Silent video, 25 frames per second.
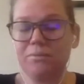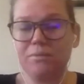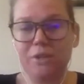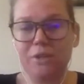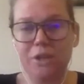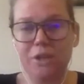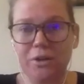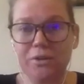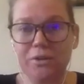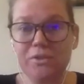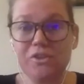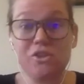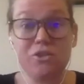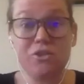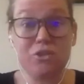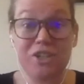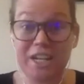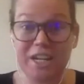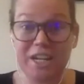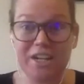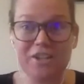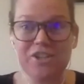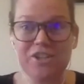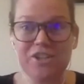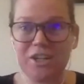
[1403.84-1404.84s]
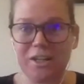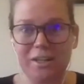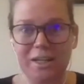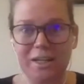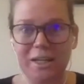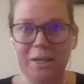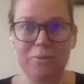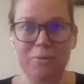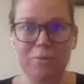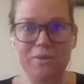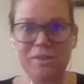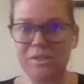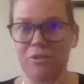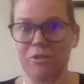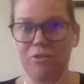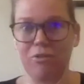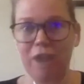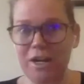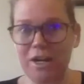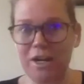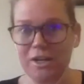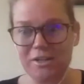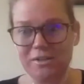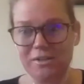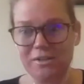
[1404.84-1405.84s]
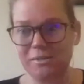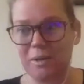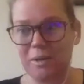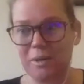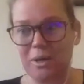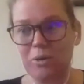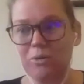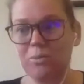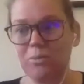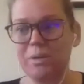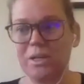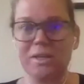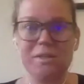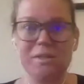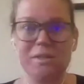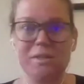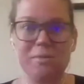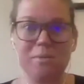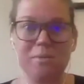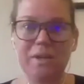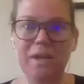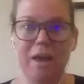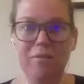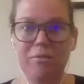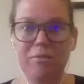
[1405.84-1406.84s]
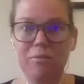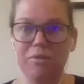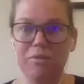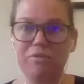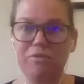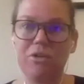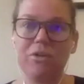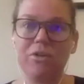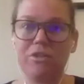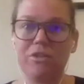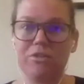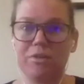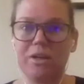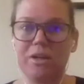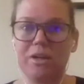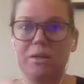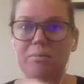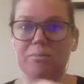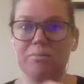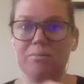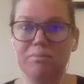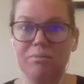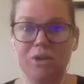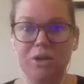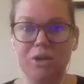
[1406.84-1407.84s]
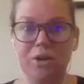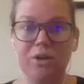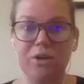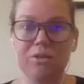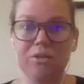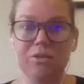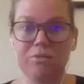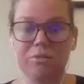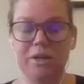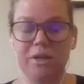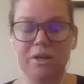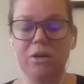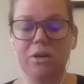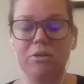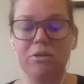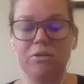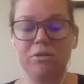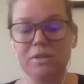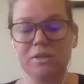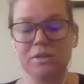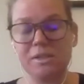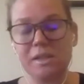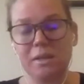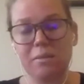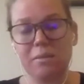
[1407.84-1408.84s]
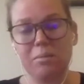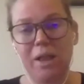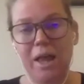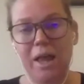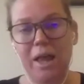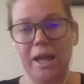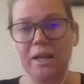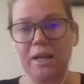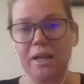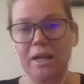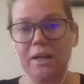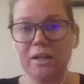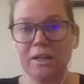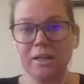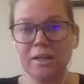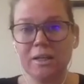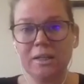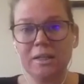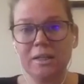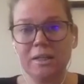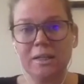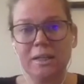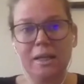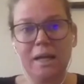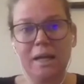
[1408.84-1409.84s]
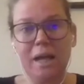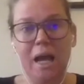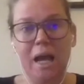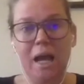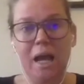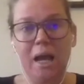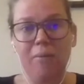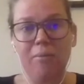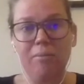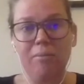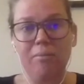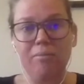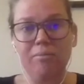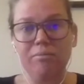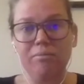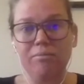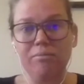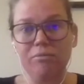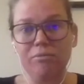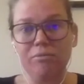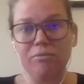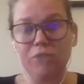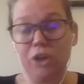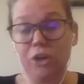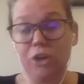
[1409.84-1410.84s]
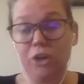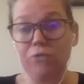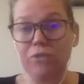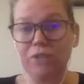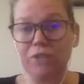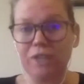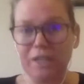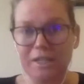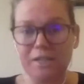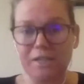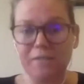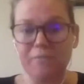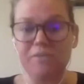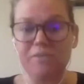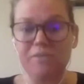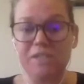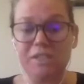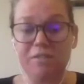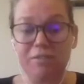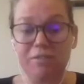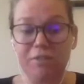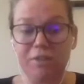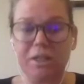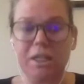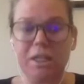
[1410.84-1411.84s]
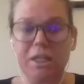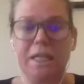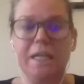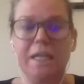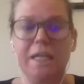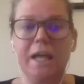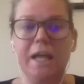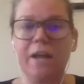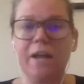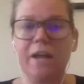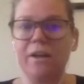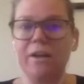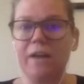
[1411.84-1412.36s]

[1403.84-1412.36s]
Strategically it was great as well, because we've got 3 goalers that play really differently and